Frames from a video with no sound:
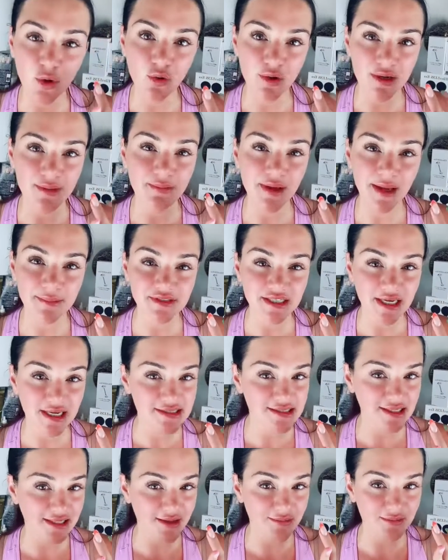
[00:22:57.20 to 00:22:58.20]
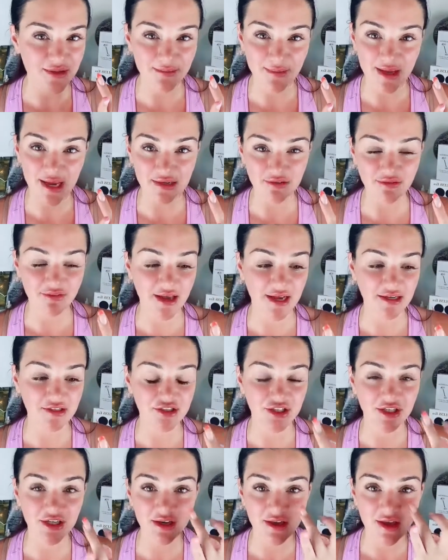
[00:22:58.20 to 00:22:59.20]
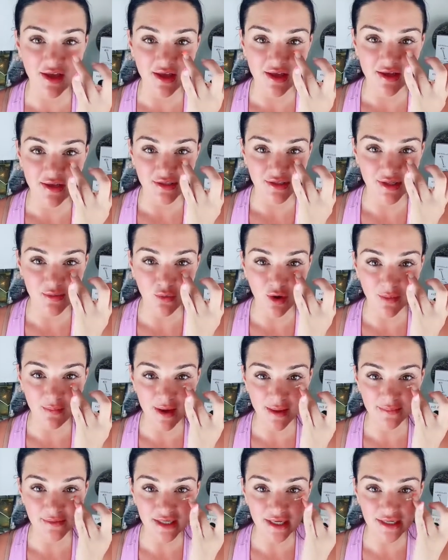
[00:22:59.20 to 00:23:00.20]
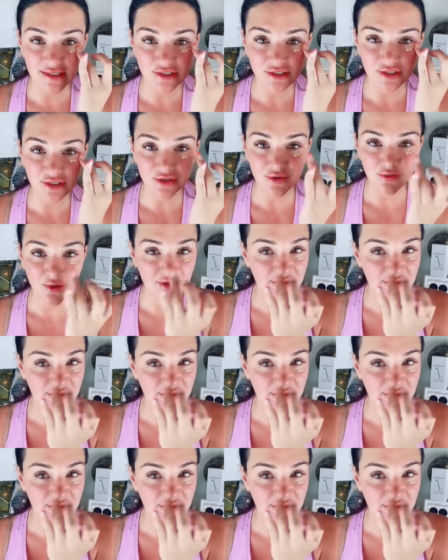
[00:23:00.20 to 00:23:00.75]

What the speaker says: potent peptides that can be manufactured. And what peptides do